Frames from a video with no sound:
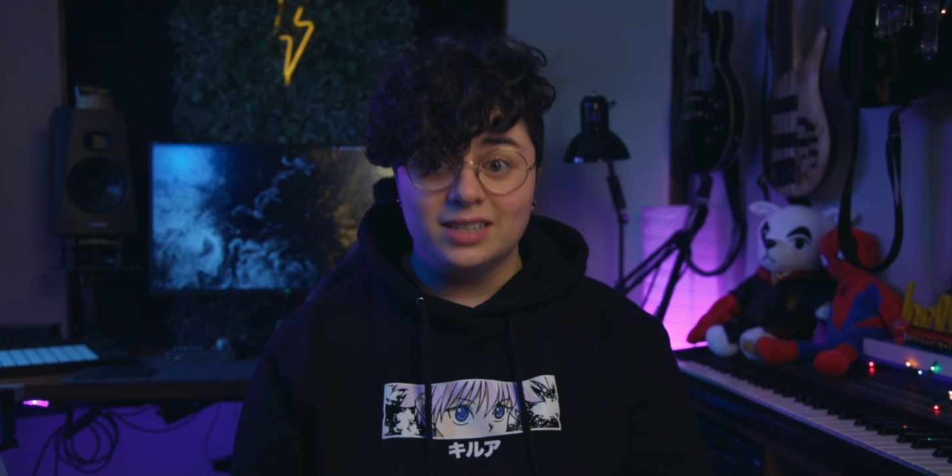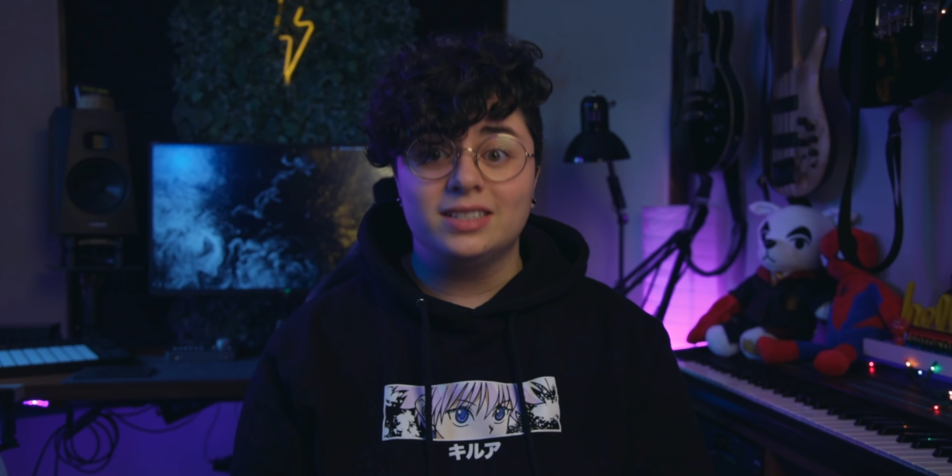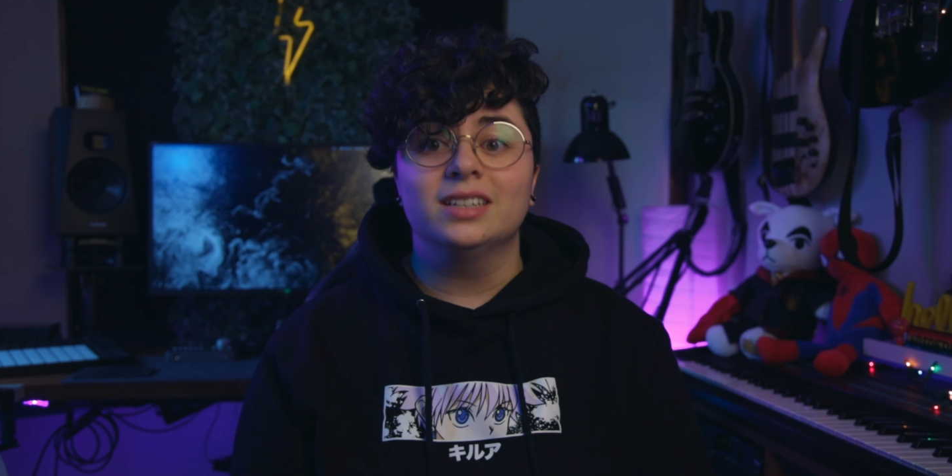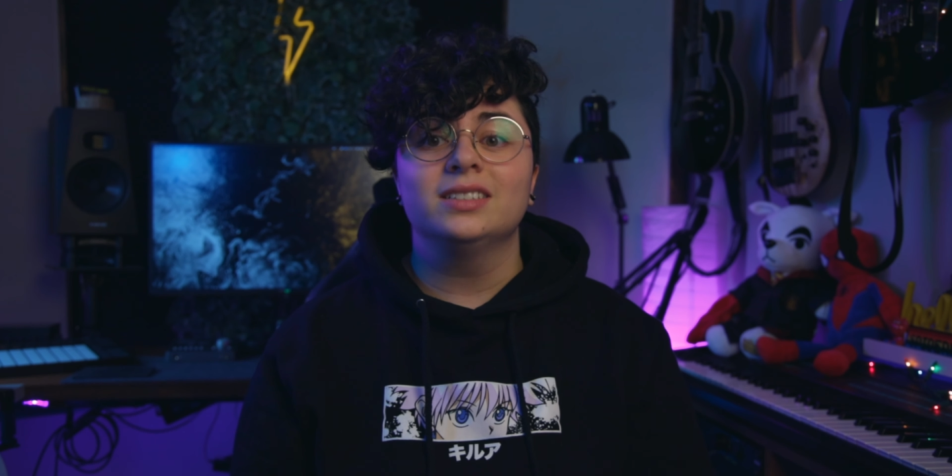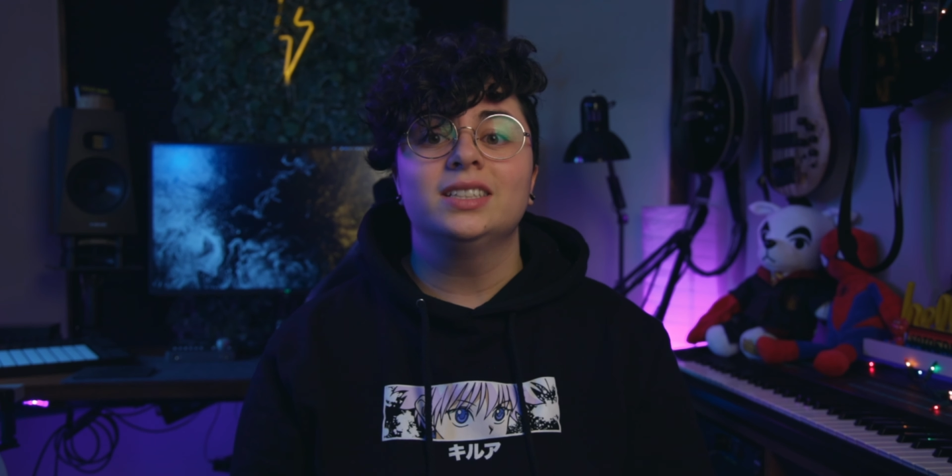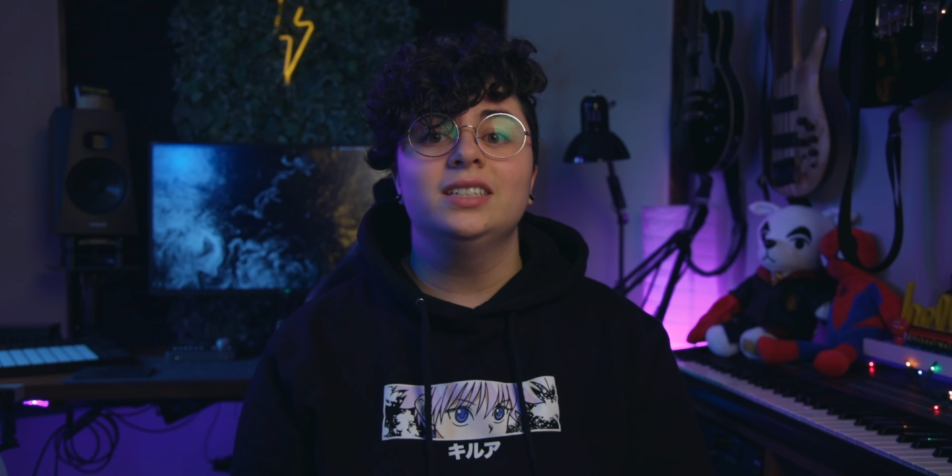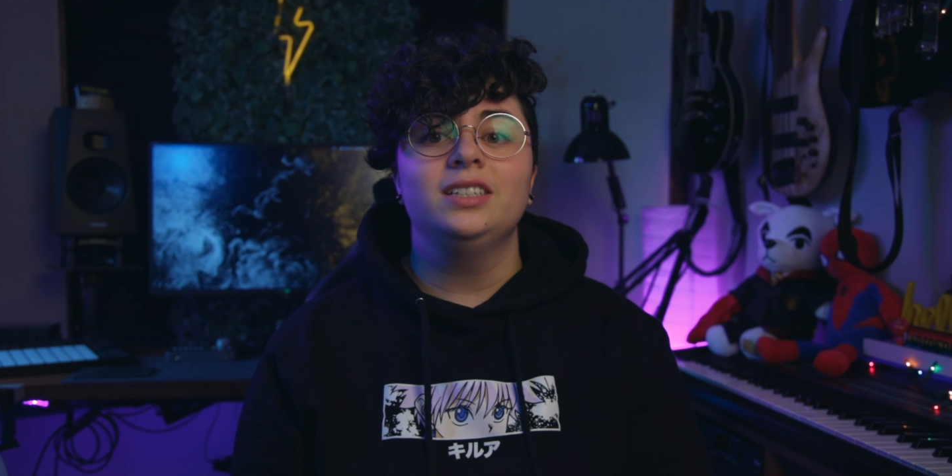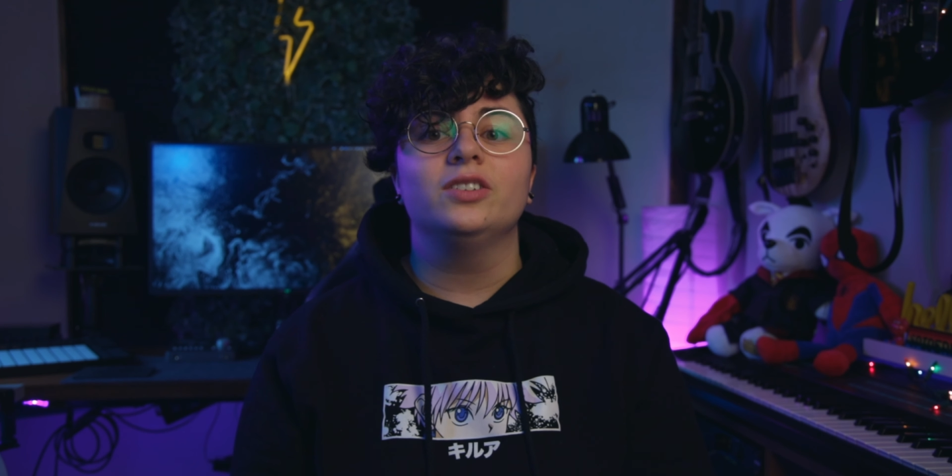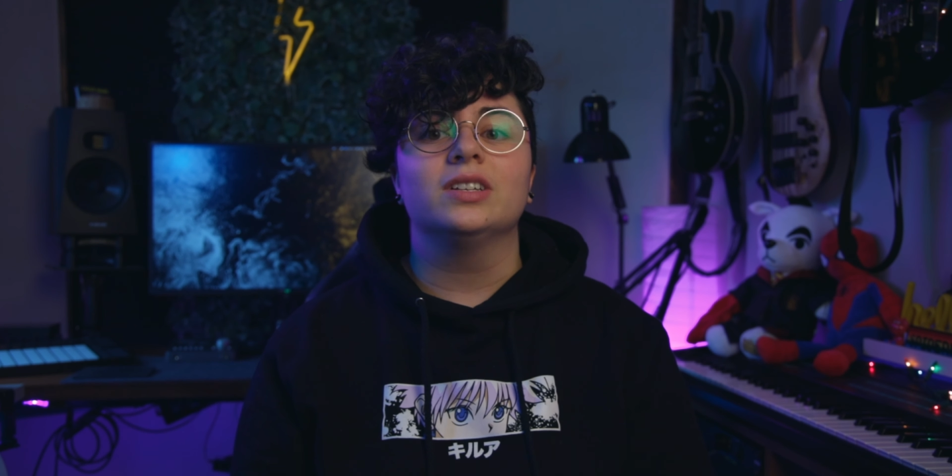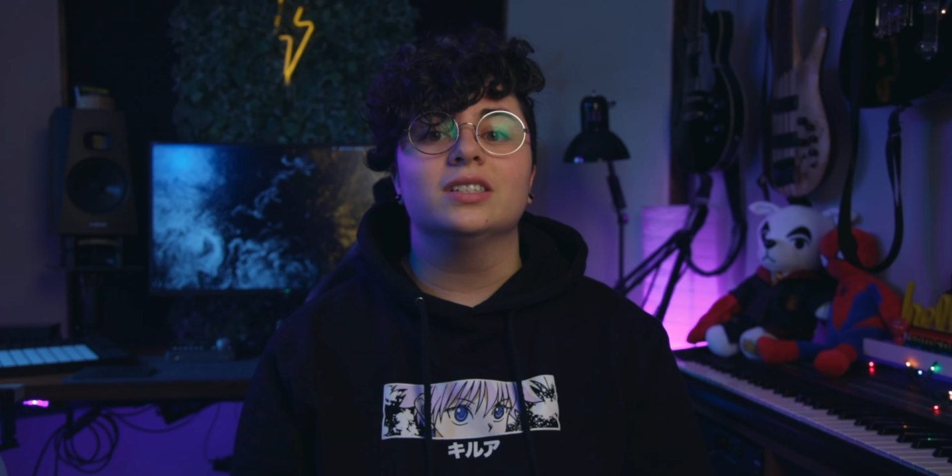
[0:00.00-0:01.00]
is
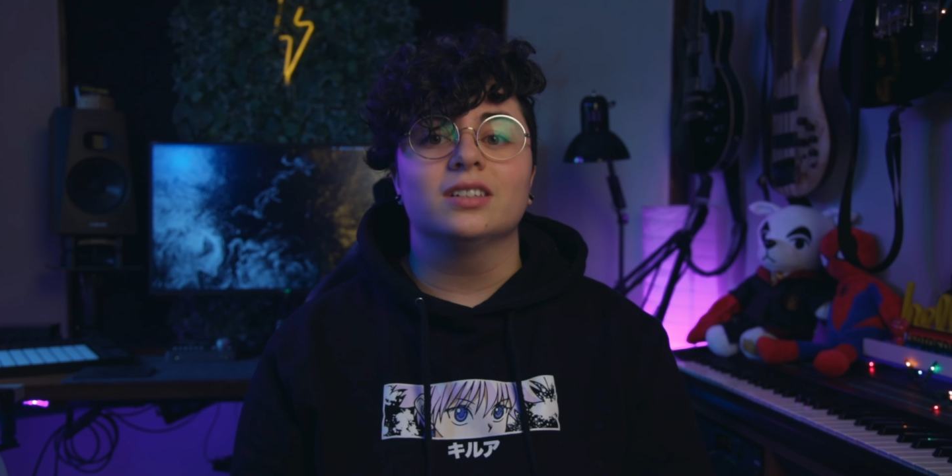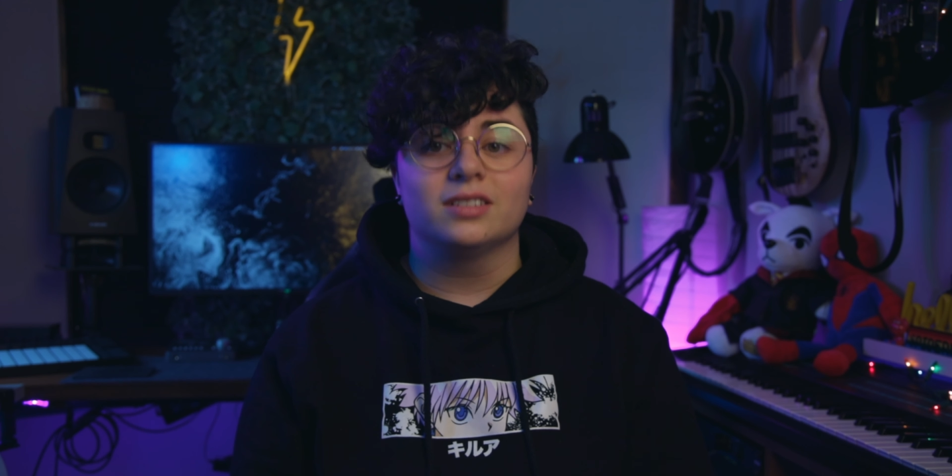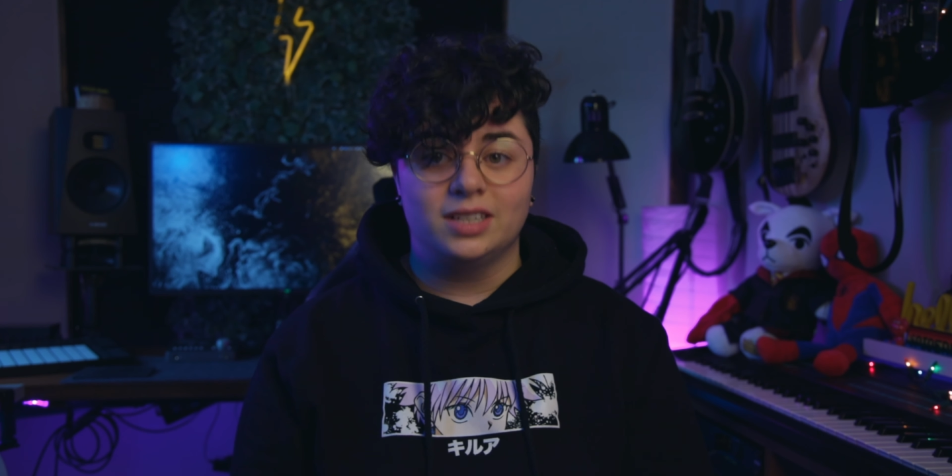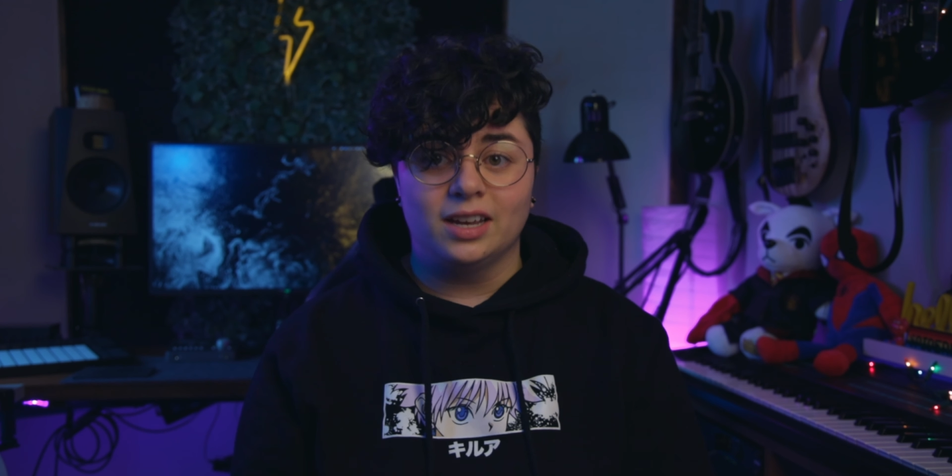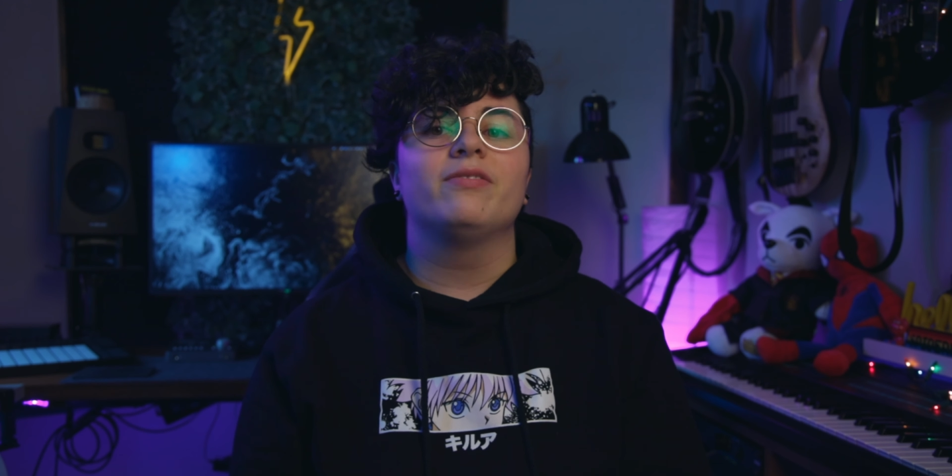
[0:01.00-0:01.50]
tilted, you can still see it.